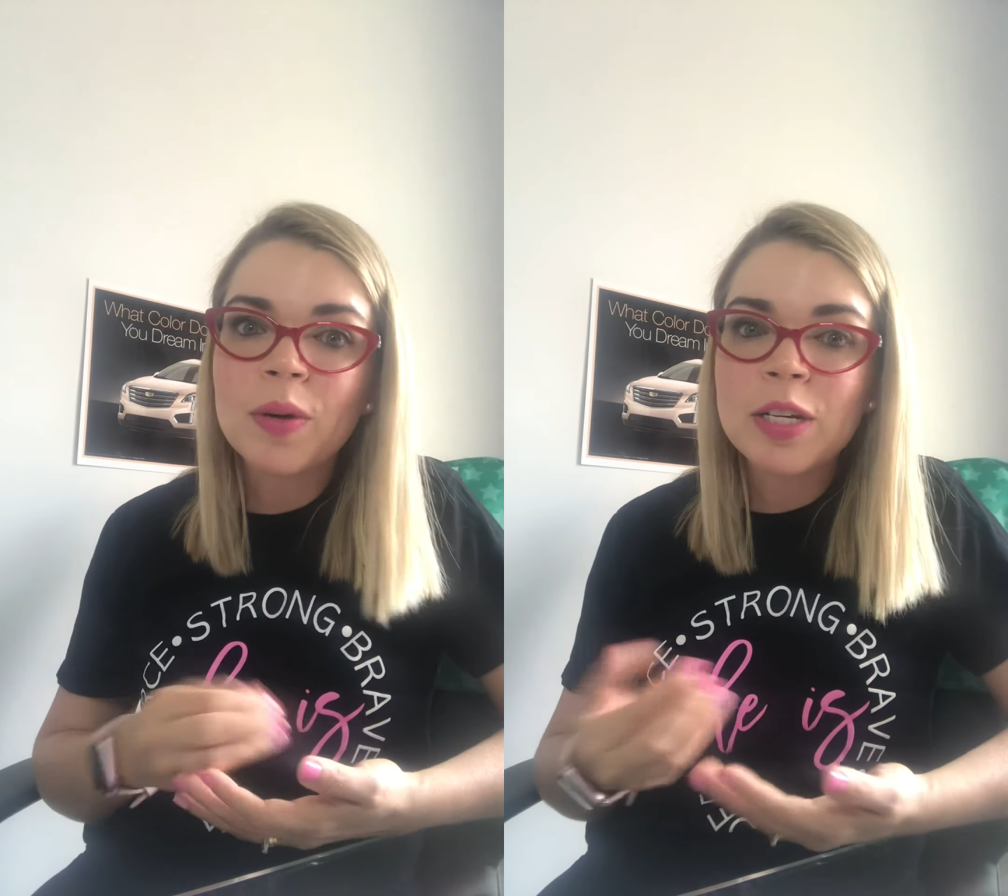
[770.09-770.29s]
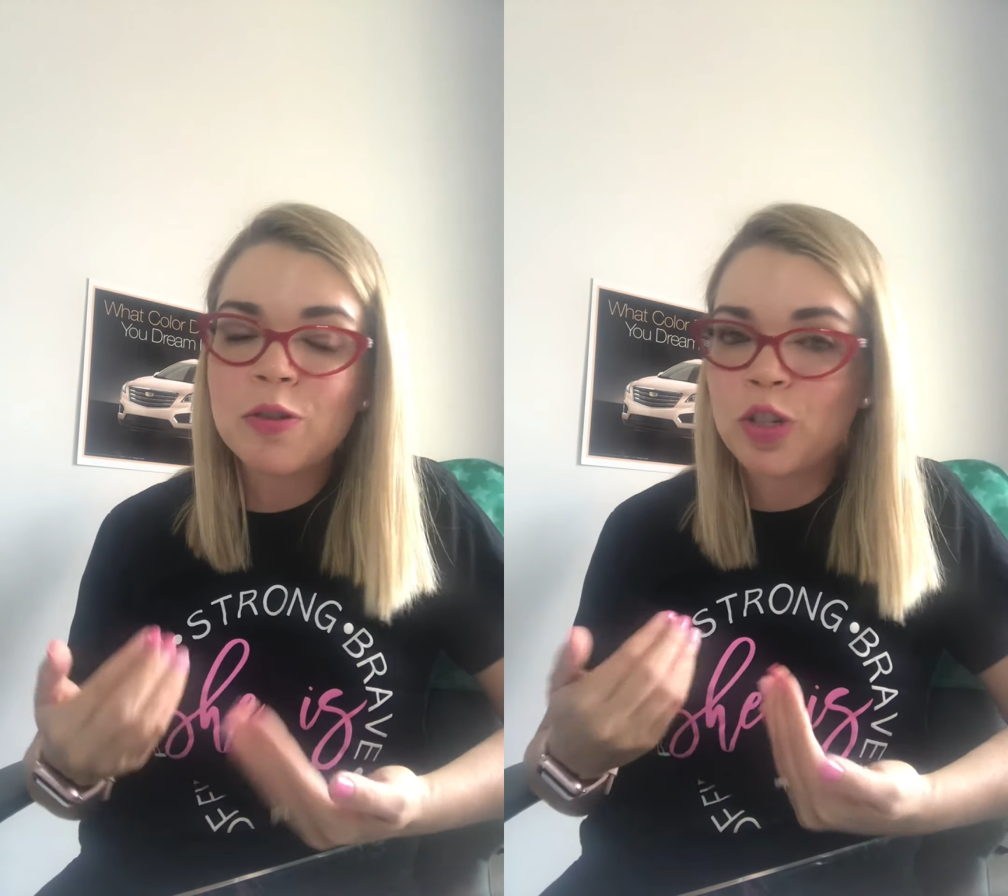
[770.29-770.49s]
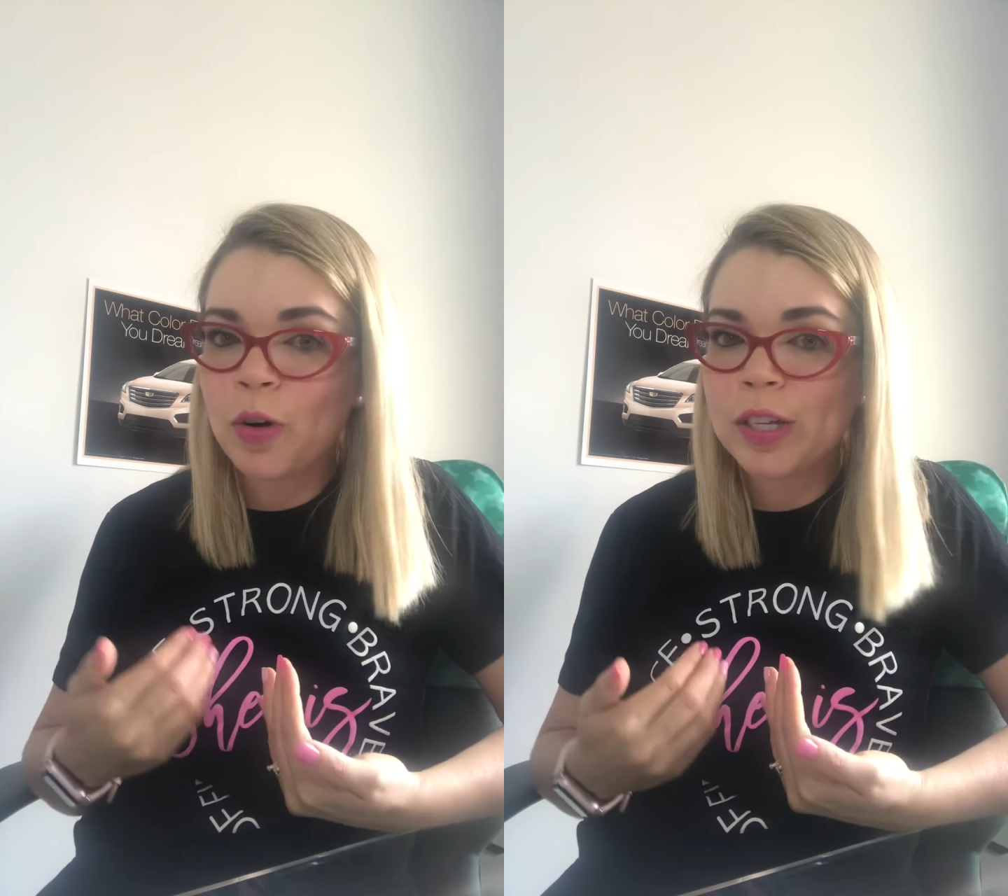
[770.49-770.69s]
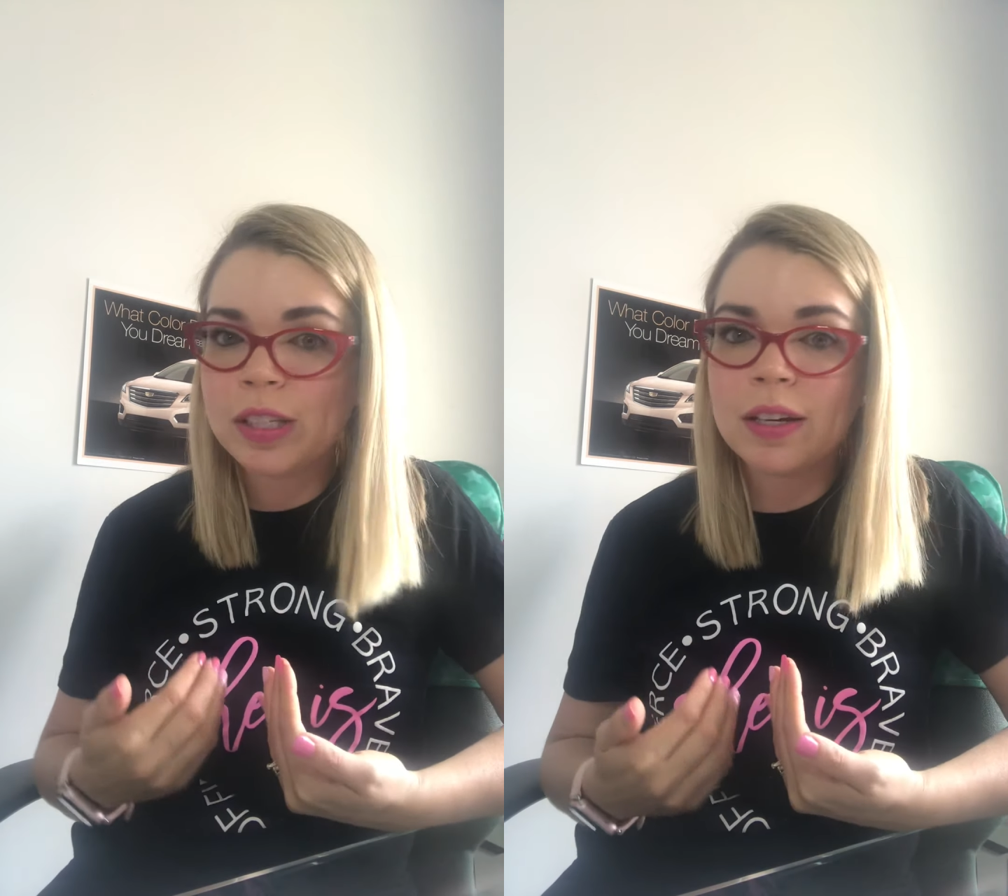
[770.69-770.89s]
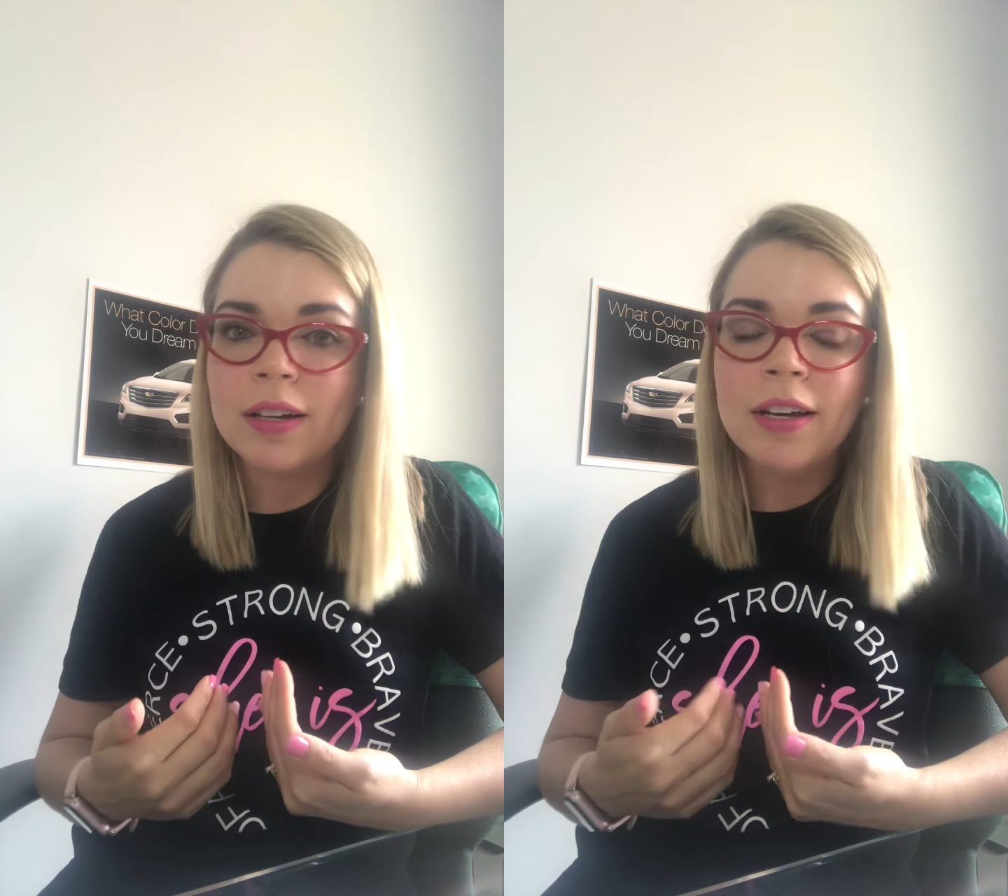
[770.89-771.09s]
when you
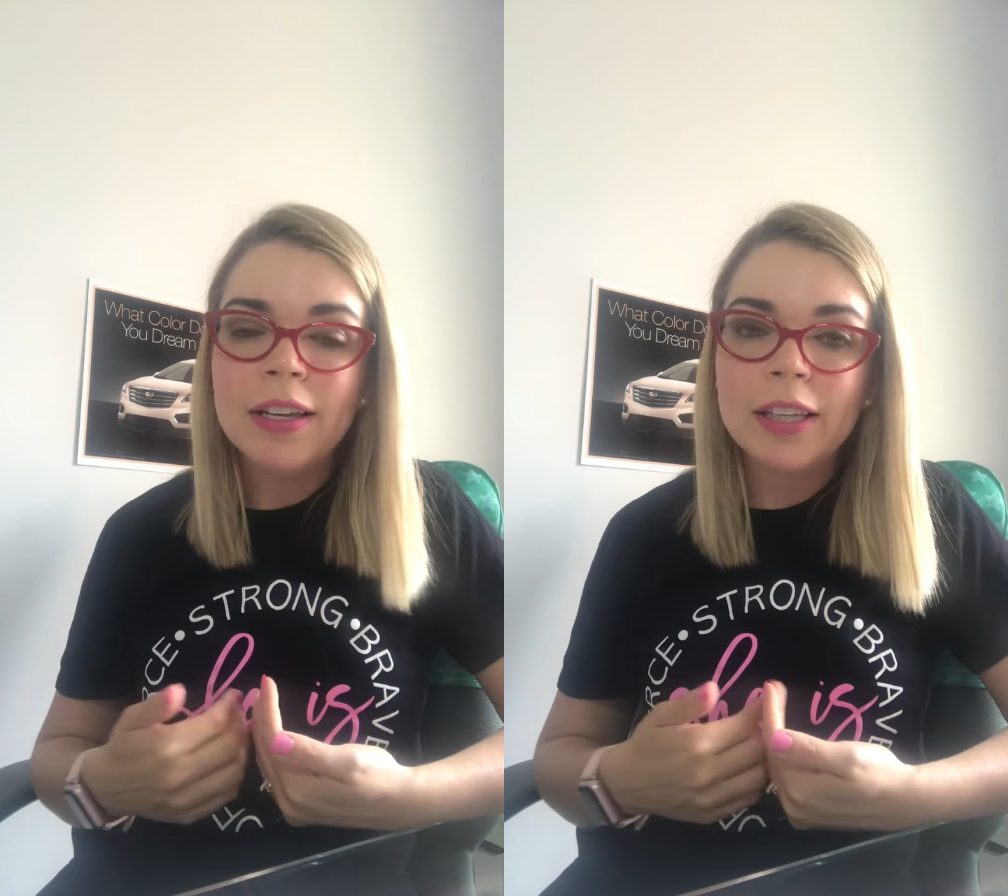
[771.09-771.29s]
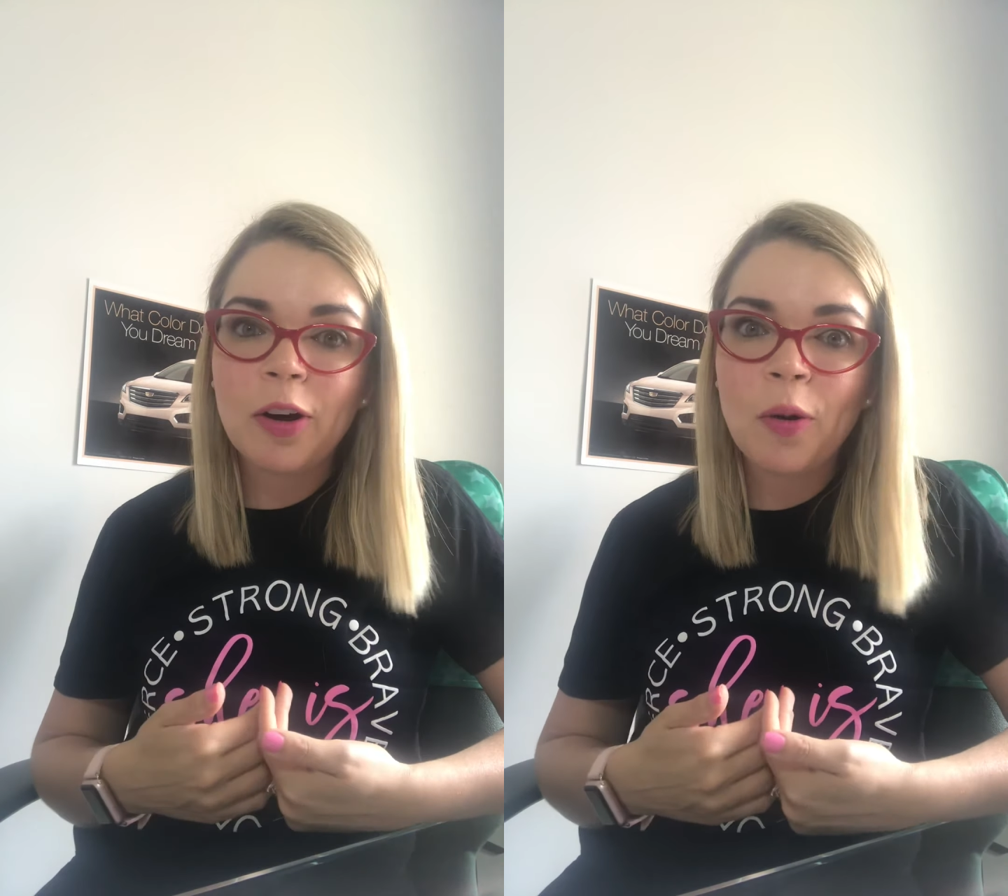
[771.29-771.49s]
join the